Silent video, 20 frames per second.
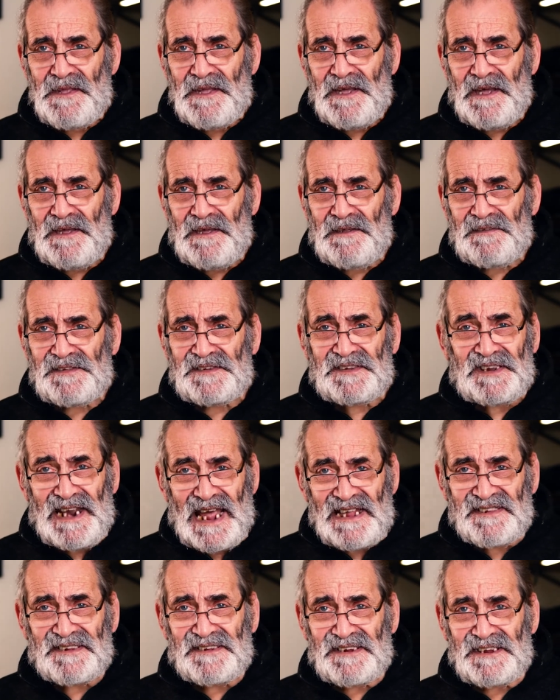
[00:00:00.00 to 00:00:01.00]
the
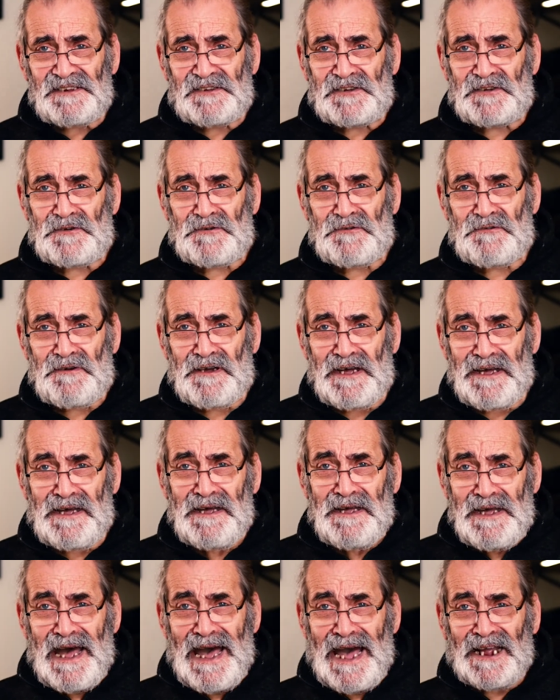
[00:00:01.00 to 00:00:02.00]
tenacity to
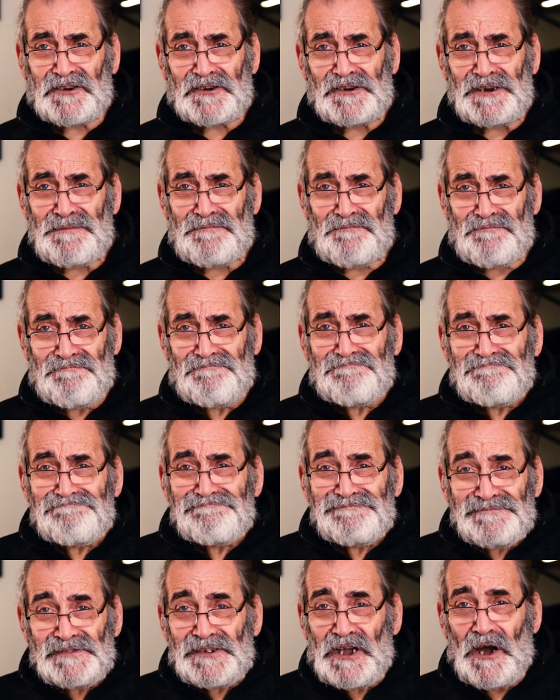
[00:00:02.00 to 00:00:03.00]
actually
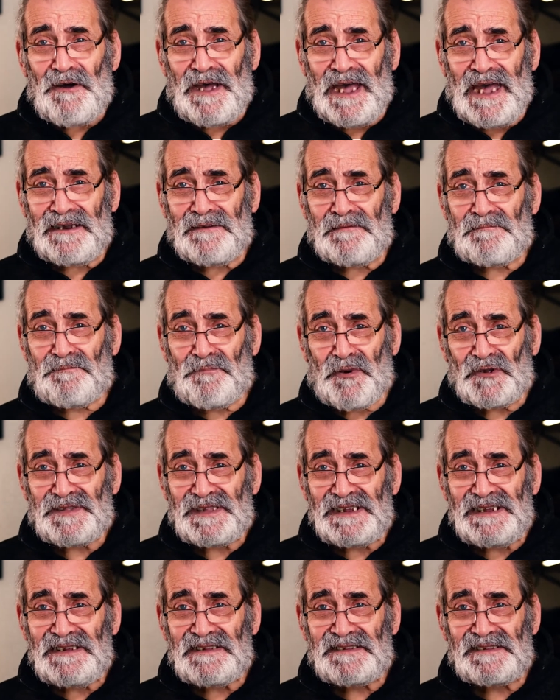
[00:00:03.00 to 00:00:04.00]
go ahead and
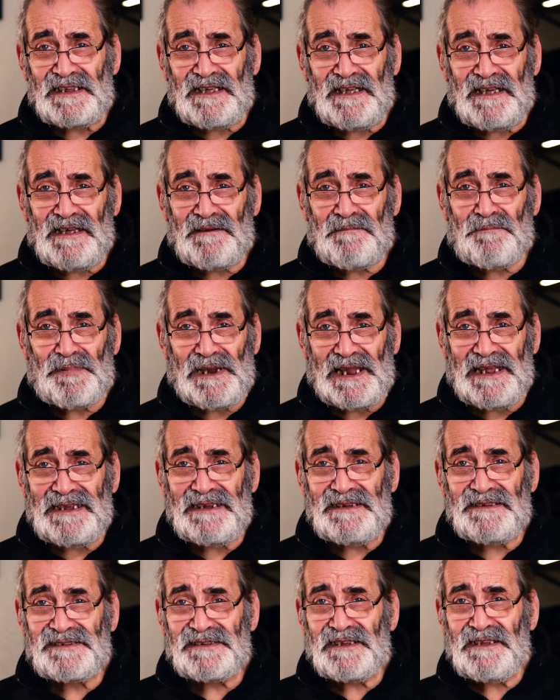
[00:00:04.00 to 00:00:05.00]
put these
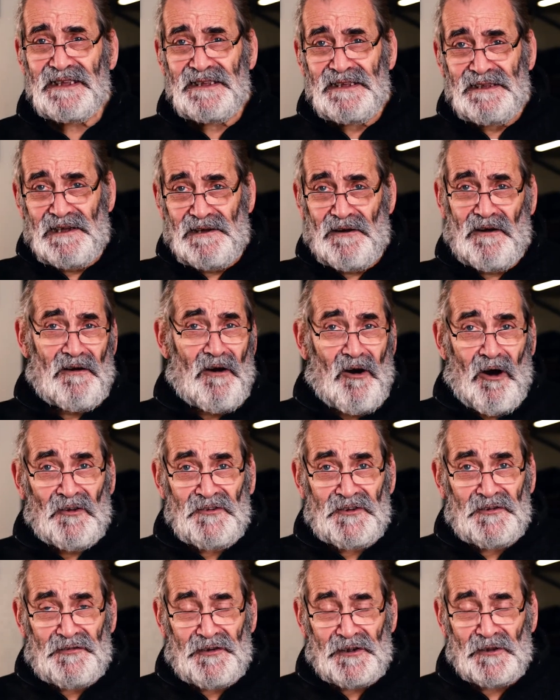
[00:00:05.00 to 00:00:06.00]
plays
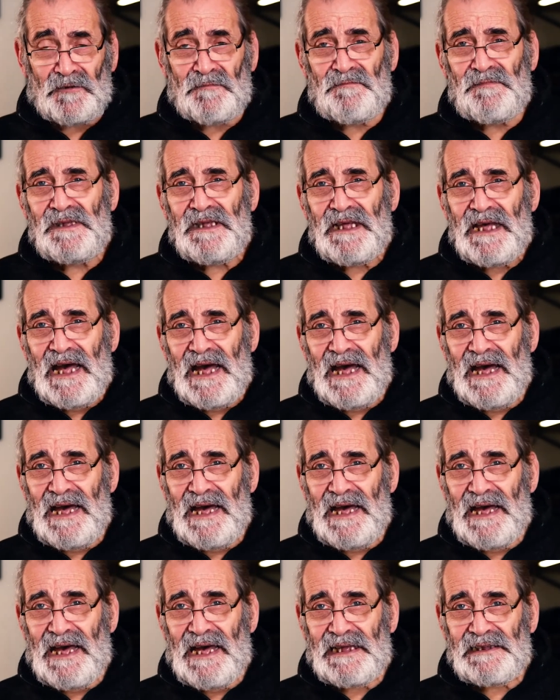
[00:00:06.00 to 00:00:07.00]
onto film,
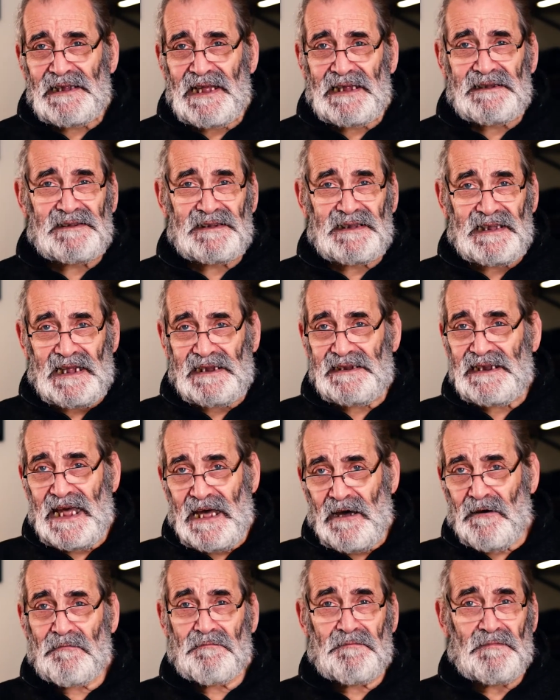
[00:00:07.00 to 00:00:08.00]
and
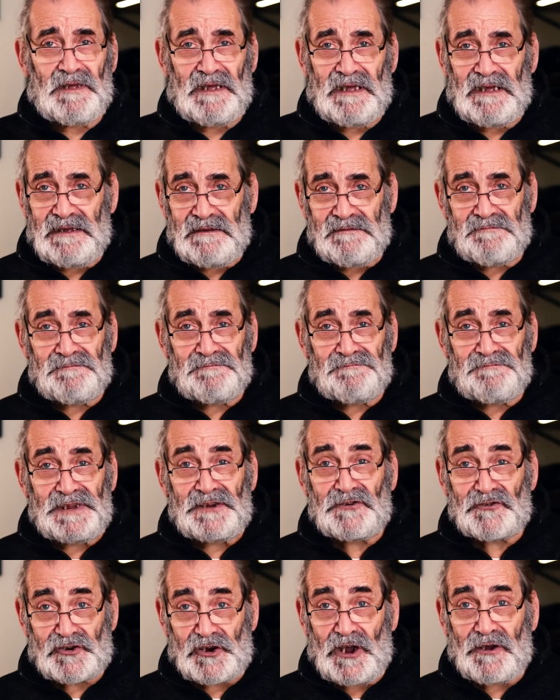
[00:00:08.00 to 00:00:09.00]
now
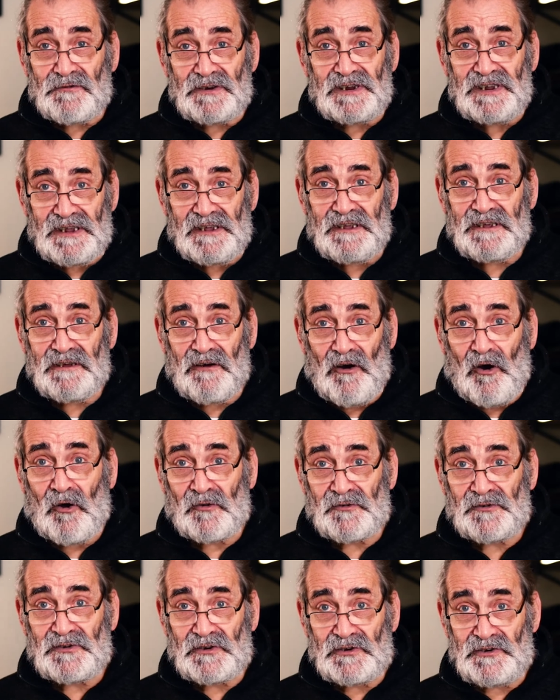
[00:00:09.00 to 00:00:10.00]
being shown here
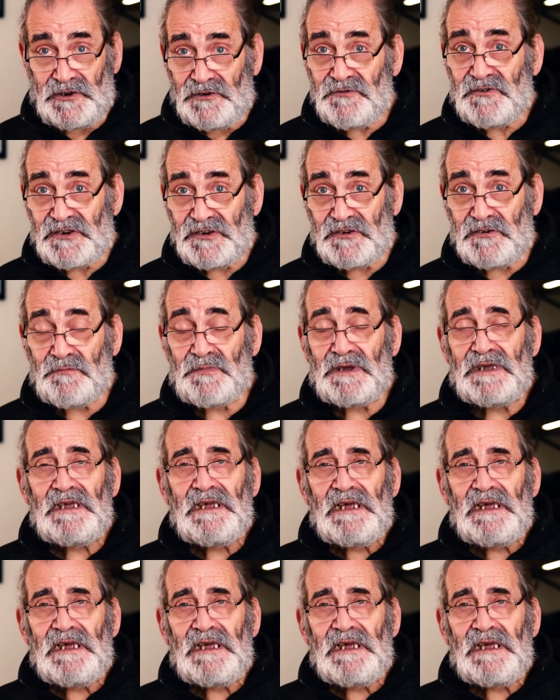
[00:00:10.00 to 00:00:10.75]
on YouTube